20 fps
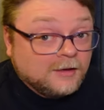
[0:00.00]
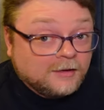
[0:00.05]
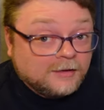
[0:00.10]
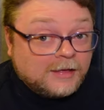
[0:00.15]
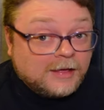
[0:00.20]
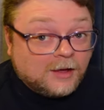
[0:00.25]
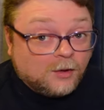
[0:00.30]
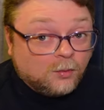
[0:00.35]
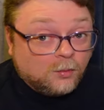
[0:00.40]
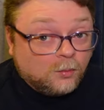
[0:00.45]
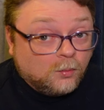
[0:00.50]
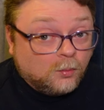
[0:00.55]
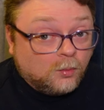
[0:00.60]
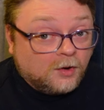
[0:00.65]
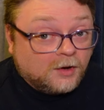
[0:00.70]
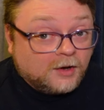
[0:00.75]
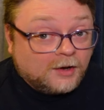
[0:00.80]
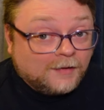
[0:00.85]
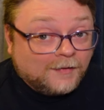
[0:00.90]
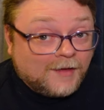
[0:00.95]
Yeah,
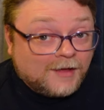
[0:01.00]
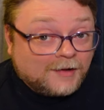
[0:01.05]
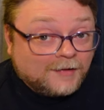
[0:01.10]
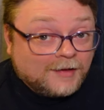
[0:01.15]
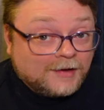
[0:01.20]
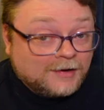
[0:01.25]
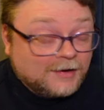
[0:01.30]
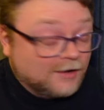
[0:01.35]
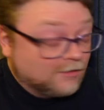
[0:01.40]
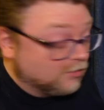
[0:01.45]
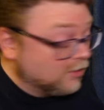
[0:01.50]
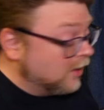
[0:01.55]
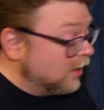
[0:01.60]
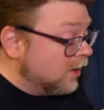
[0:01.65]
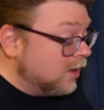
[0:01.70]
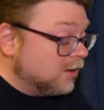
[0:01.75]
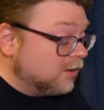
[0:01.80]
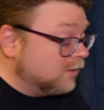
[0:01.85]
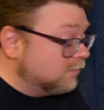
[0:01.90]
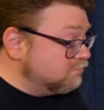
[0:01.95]
working a lot of late nights.
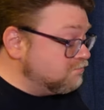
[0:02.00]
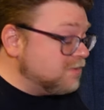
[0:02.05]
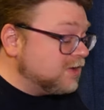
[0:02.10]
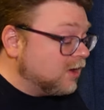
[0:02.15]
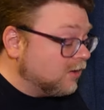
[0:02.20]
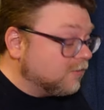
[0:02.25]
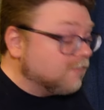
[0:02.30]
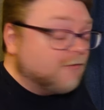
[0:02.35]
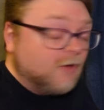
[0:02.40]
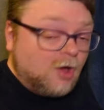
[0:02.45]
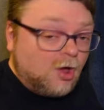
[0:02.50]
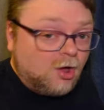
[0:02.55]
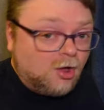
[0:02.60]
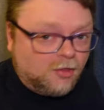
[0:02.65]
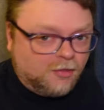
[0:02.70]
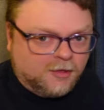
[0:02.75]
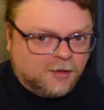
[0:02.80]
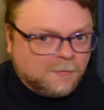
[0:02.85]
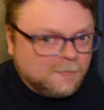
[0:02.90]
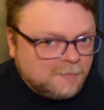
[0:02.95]
Because of
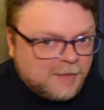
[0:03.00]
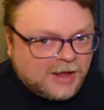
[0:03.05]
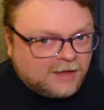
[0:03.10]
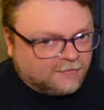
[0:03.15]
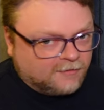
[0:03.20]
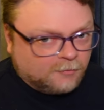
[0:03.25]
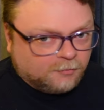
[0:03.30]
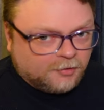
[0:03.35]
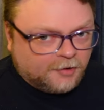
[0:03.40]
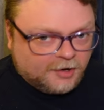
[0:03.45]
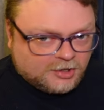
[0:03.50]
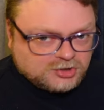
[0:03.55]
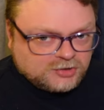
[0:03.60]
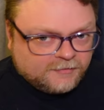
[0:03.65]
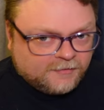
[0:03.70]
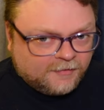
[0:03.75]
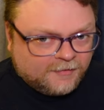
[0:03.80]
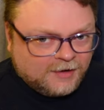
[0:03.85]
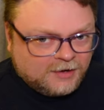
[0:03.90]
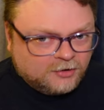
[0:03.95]
all the amazing
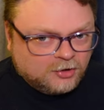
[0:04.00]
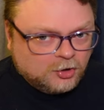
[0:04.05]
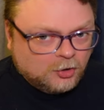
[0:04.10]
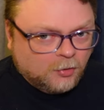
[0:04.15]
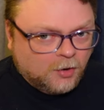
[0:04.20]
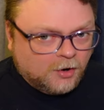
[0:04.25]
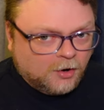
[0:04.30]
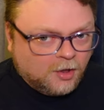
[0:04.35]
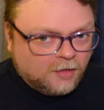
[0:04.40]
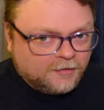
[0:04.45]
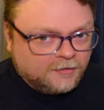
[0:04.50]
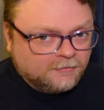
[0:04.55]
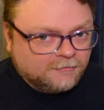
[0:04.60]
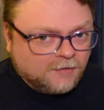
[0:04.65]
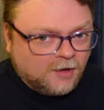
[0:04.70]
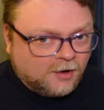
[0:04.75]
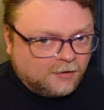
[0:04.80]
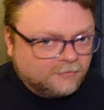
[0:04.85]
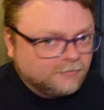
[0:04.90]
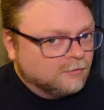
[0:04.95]
production that they do on all these
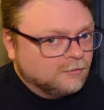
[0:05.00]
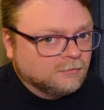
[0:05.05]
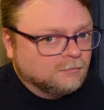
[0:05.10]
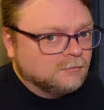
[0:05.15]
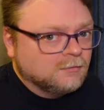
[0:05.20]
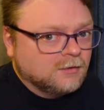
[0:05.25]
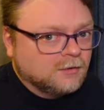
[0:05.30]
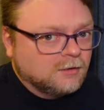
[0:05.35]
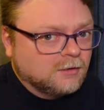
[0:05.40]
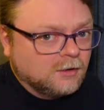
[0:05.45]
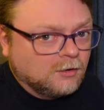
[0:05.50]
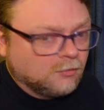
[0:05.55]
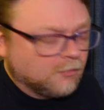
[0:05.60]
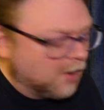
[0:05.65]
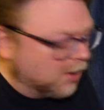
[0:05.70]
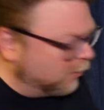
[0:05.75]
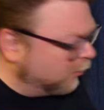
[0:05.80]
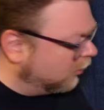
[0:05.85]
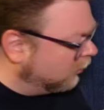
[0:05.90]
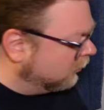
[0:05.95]
songs.
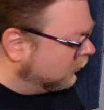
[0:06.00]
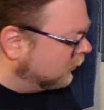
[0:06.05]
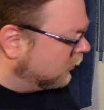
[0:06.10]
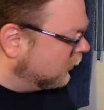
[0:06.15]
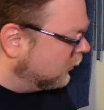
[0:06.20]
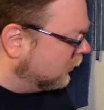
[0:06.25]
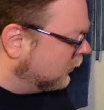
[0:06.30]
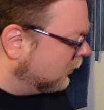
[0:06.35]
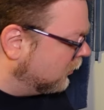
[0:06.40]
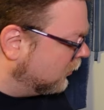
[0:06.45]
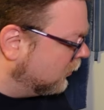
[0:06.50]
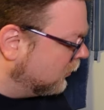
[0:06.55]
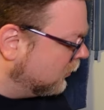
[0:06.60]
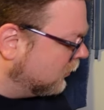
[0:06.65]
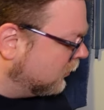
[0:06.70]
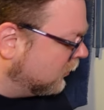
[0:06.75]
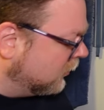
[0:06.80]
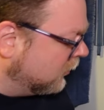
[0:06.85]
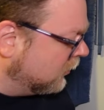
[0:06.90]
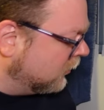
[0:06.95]
Incredible.
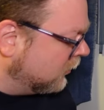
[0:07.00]
Image